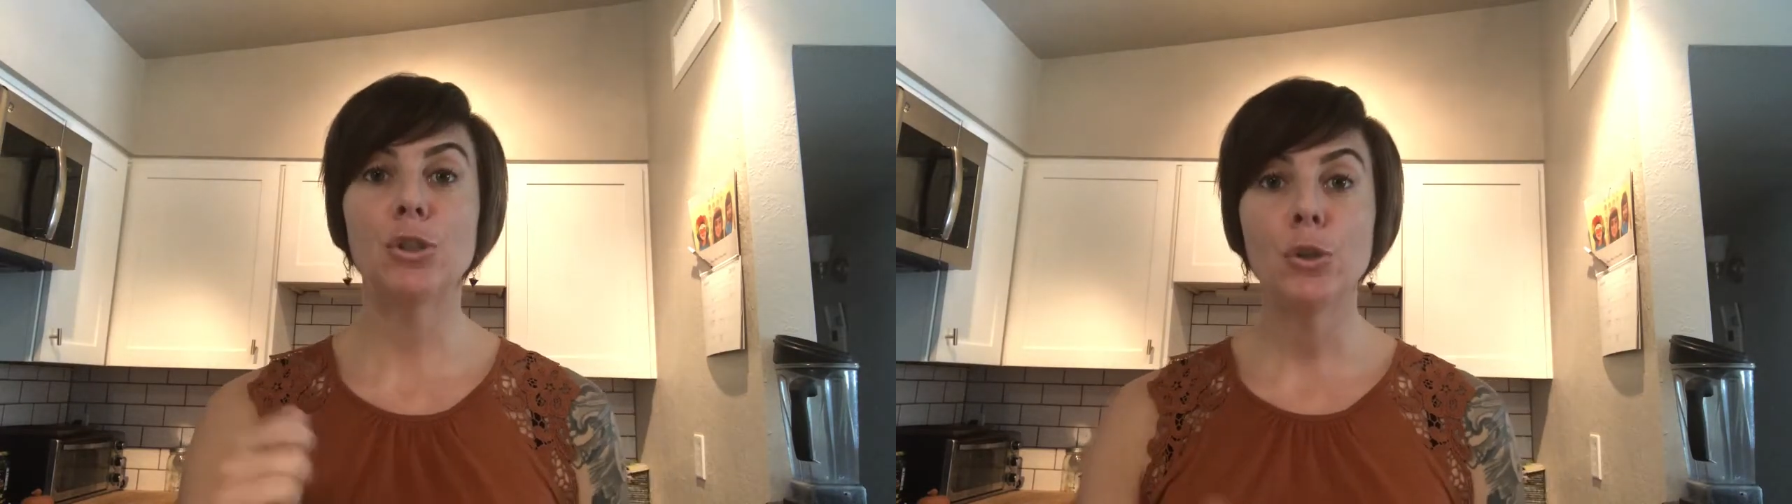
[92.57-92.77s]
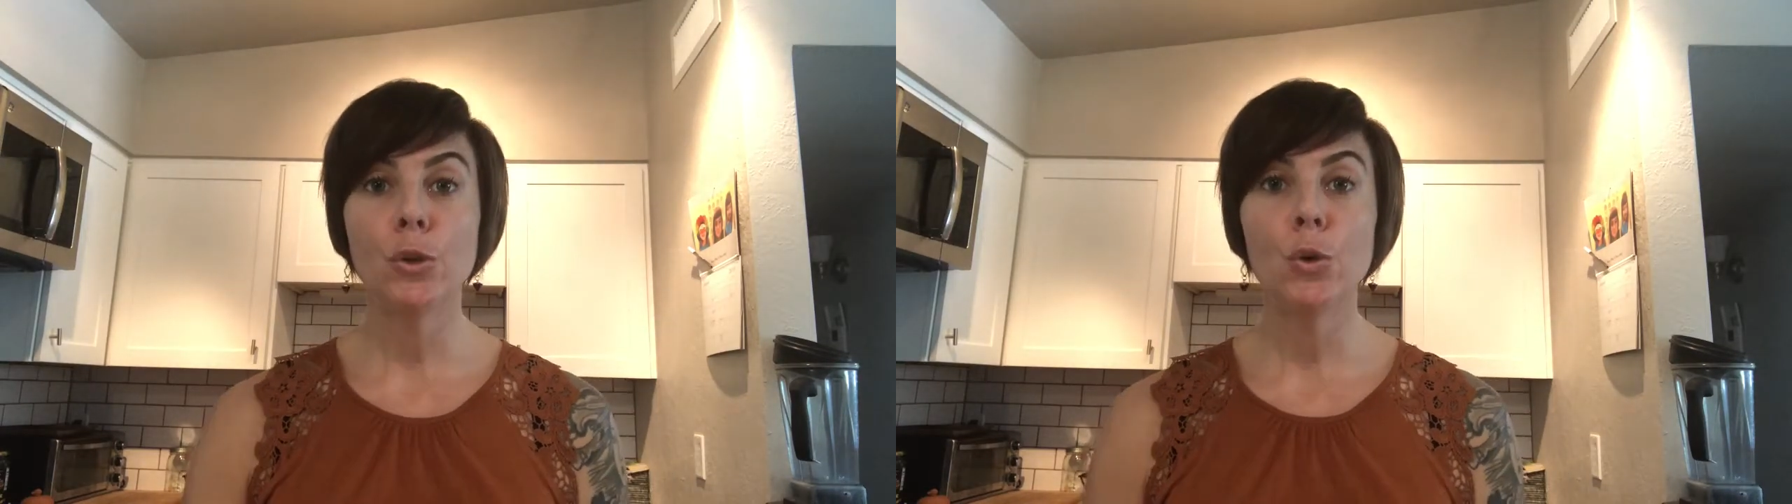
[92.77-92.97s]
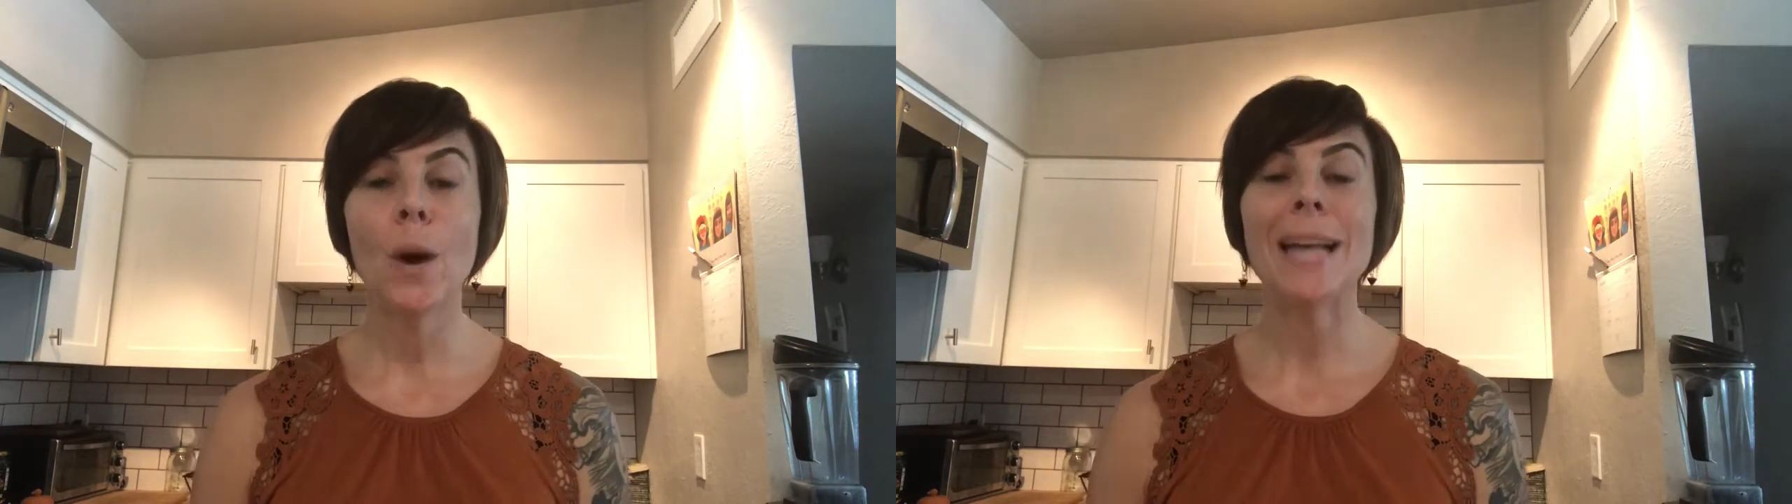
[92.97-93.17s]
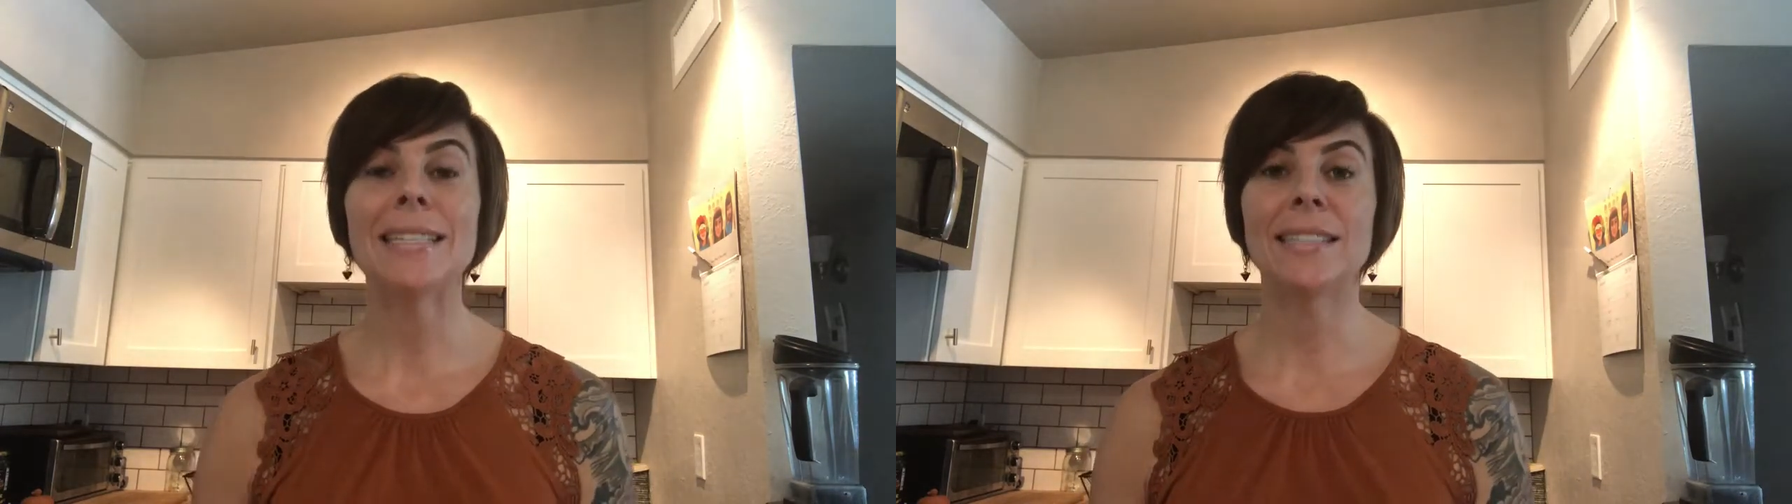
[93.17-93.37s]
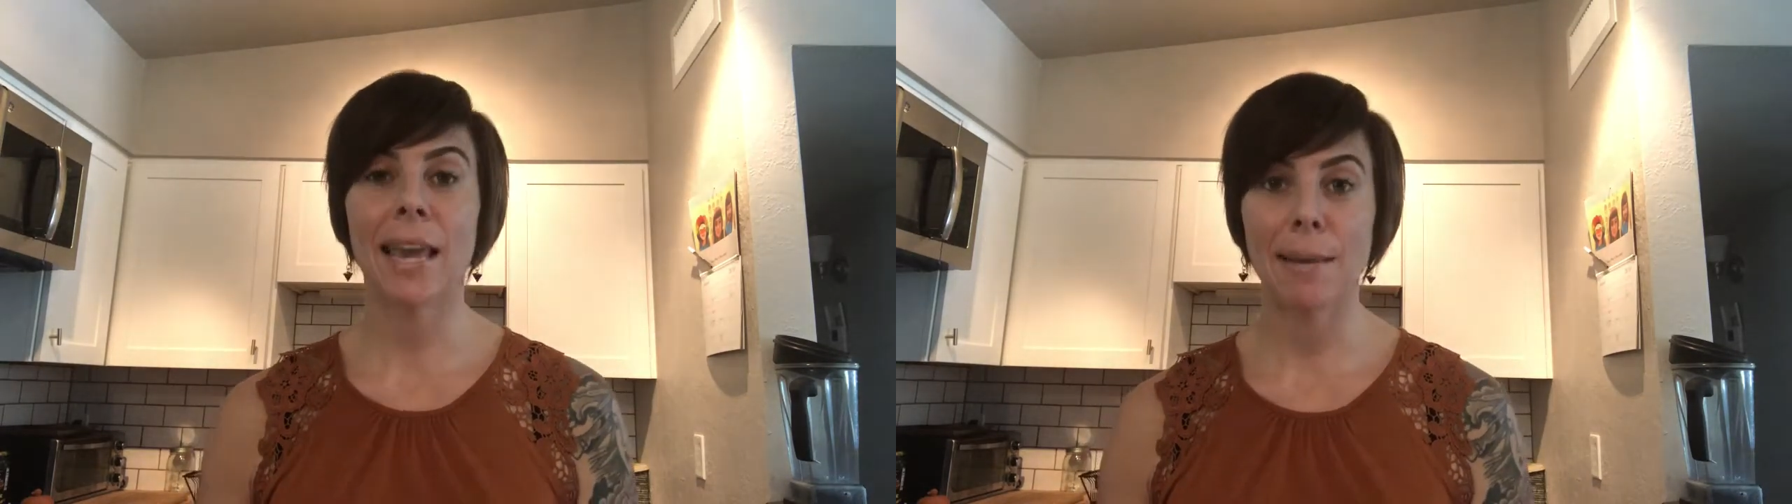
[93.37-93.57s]
2
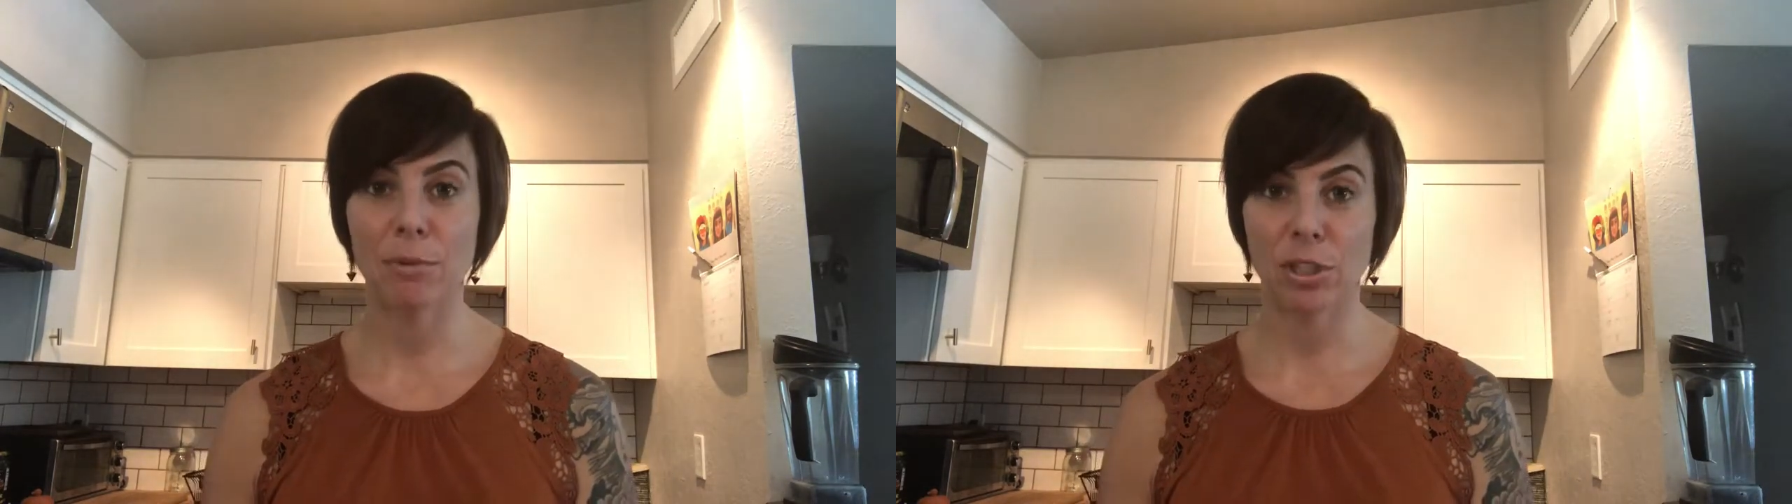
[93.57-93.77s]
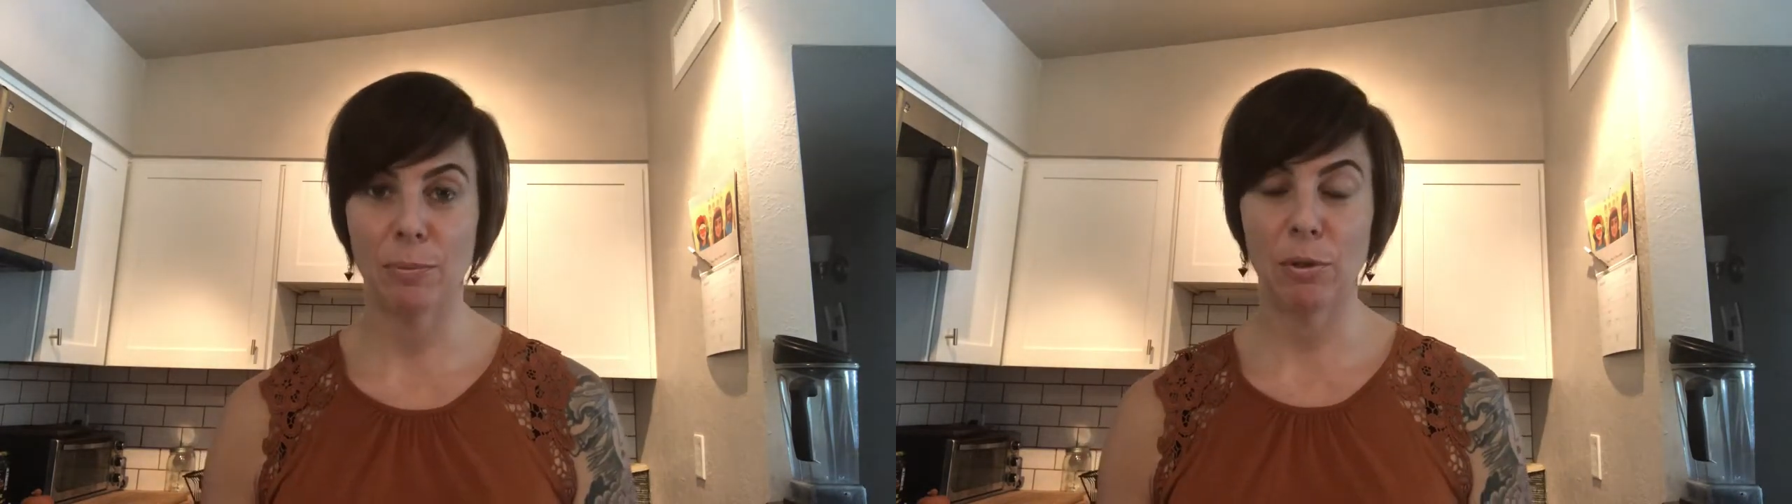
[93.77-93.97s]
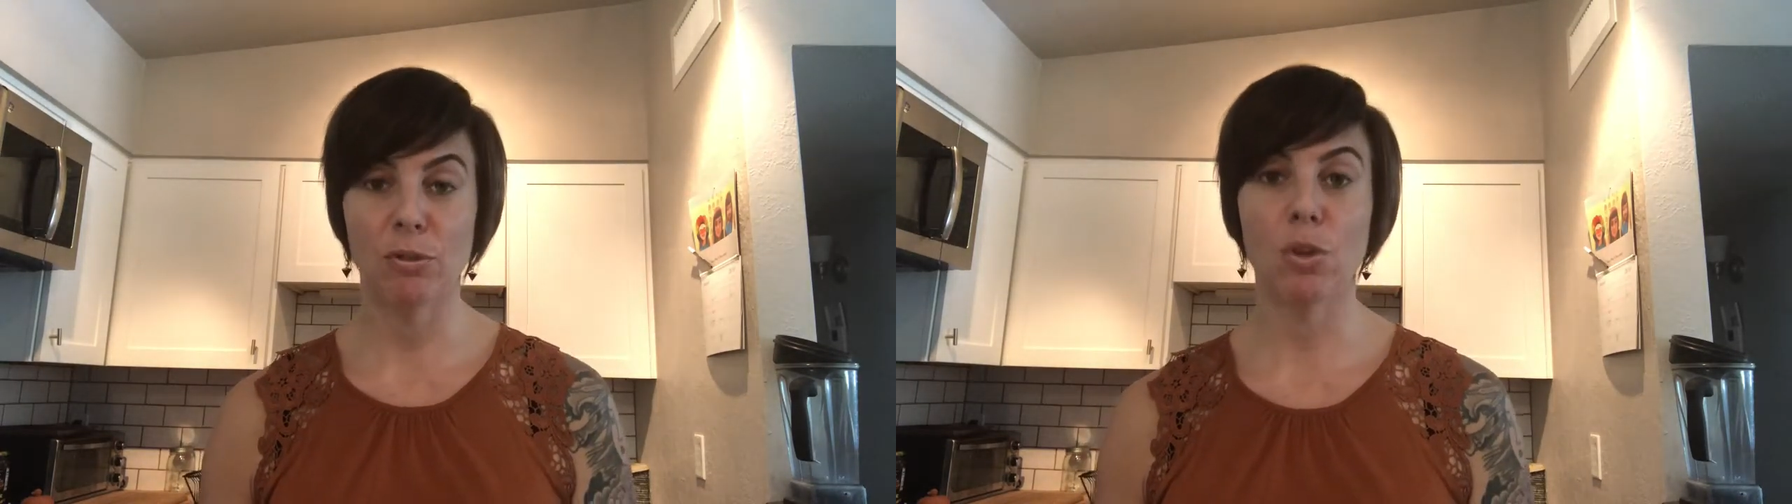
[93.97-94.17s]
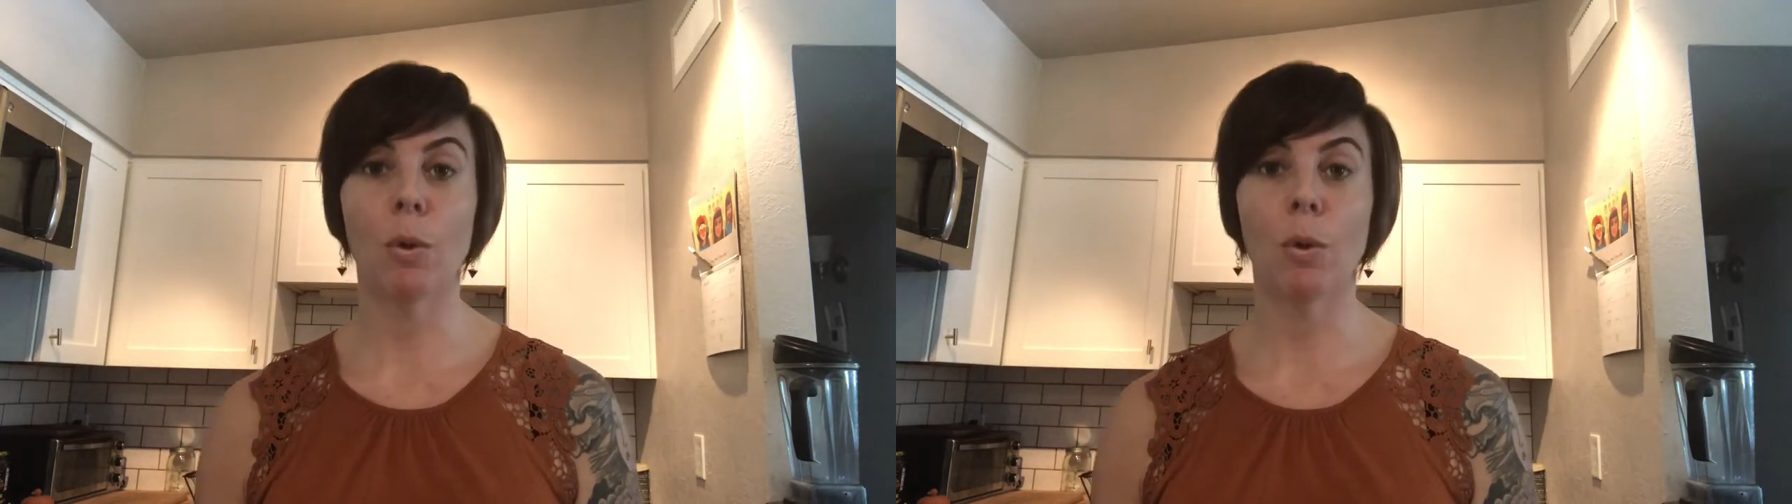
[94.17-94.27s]
tablespoons.